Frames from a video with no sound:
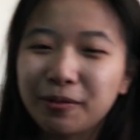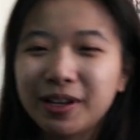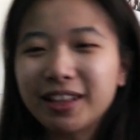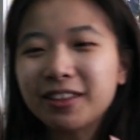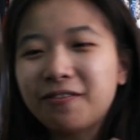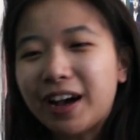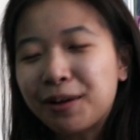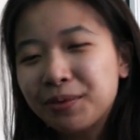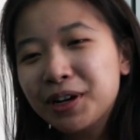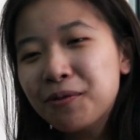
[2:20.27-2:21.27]
We got the
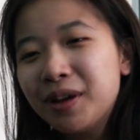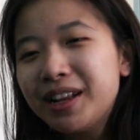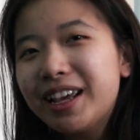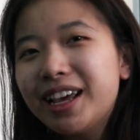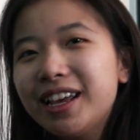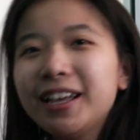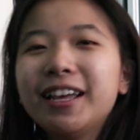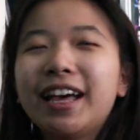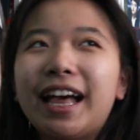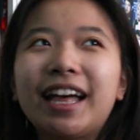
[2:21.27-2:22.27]
fabric one day,
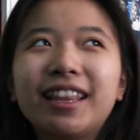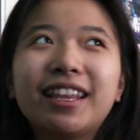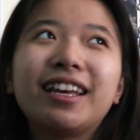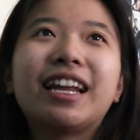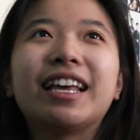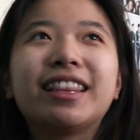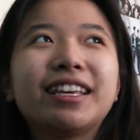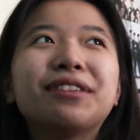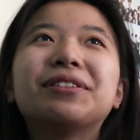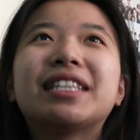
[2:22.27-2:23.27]
and then I
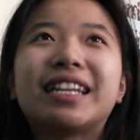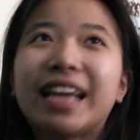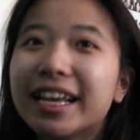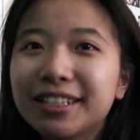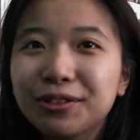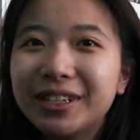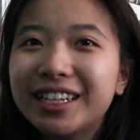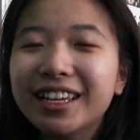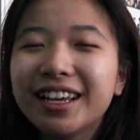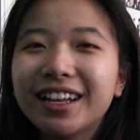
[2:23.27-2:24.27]
think it was the next
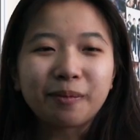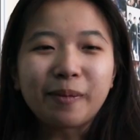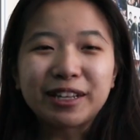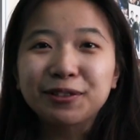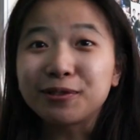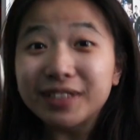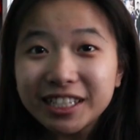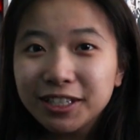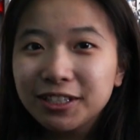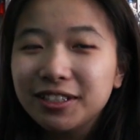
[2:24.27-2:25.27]
week, my school
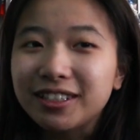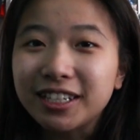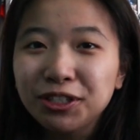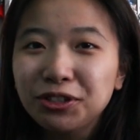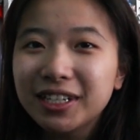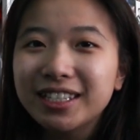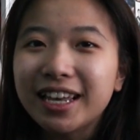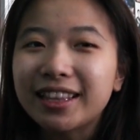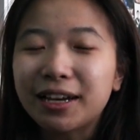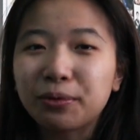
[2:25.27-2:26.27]
di district
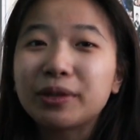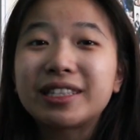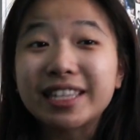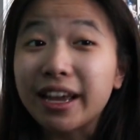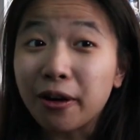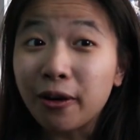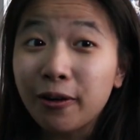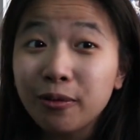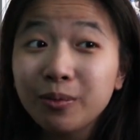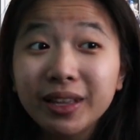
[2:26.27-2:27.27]
said that we'd stay
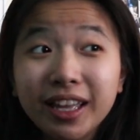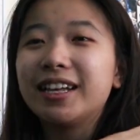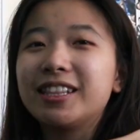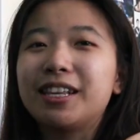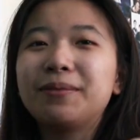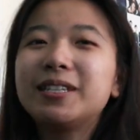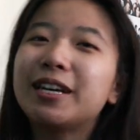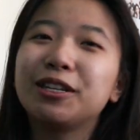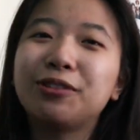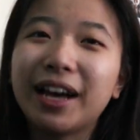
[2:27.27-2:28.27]
home. Let me
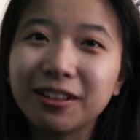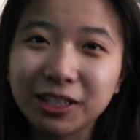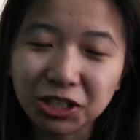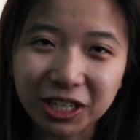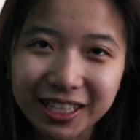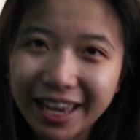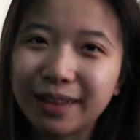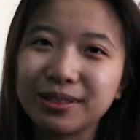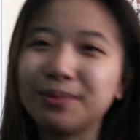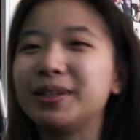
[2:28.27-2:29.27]
tell you how this dress
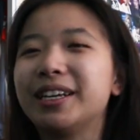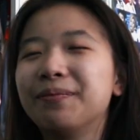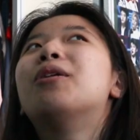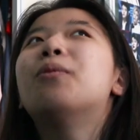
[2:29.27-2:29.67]
came to be.